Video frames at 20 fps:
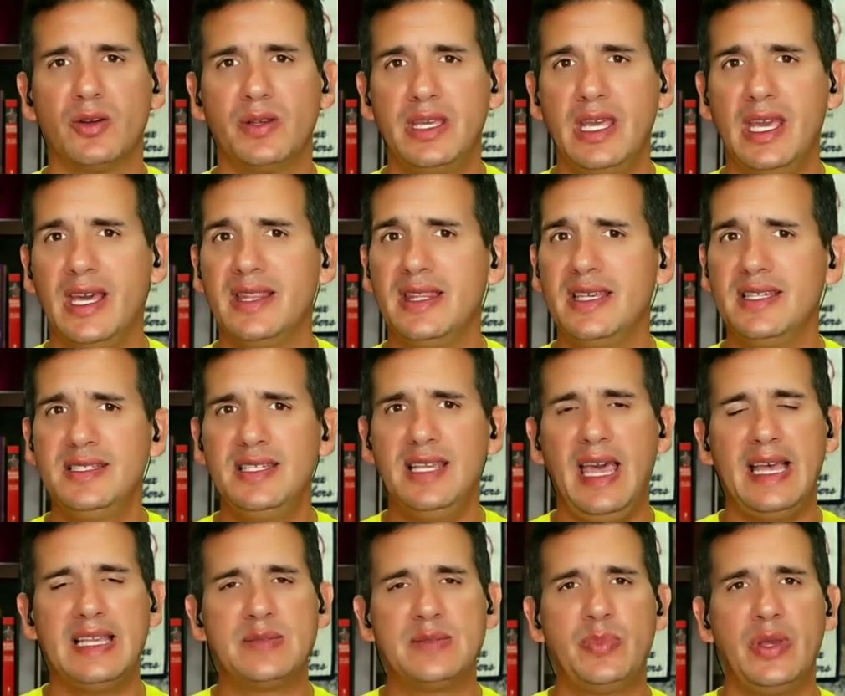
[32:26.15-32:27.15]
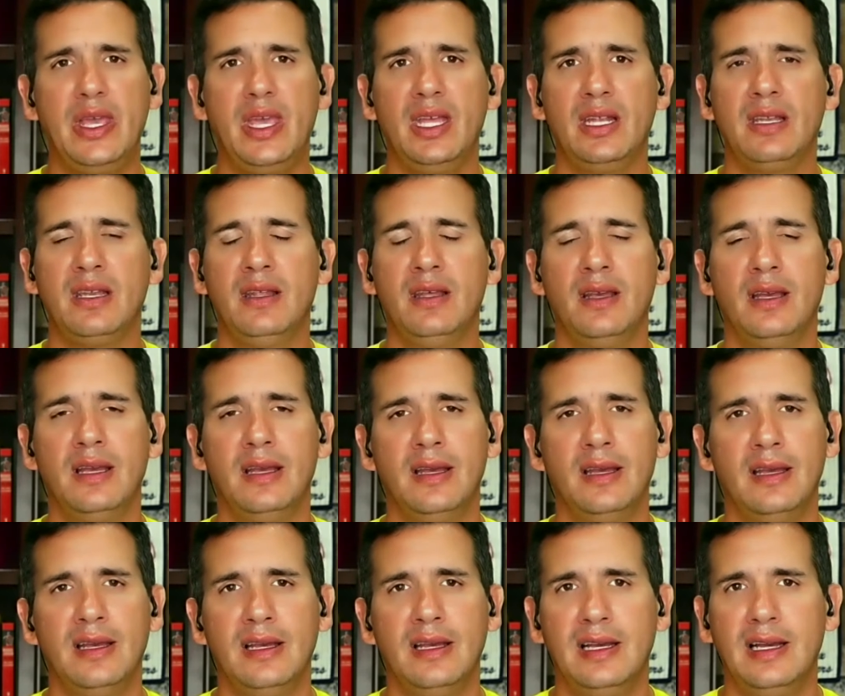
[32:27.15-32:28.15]
Yeah, this has been
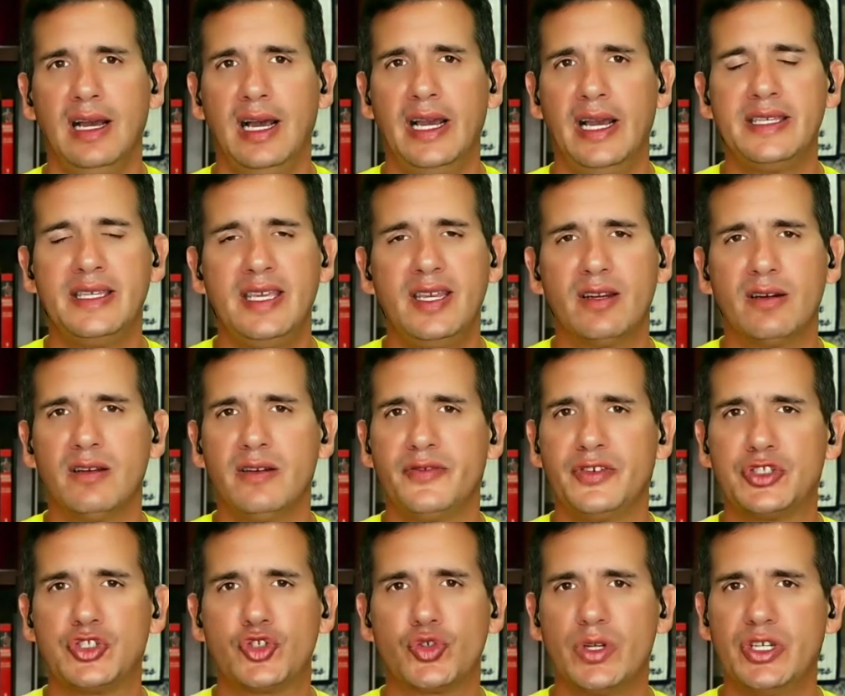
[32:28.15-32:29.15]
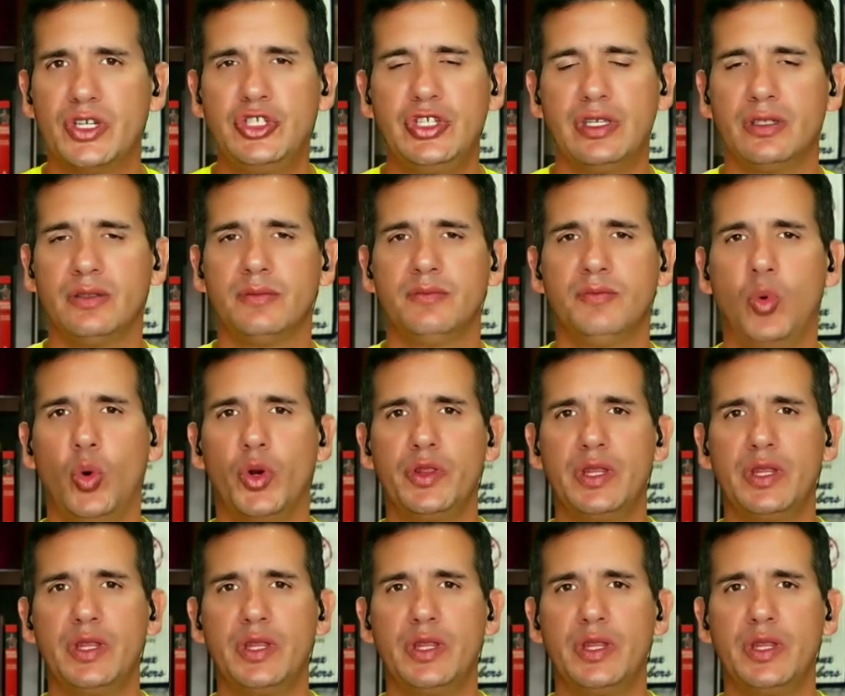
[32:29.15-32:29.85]
a year of attrition more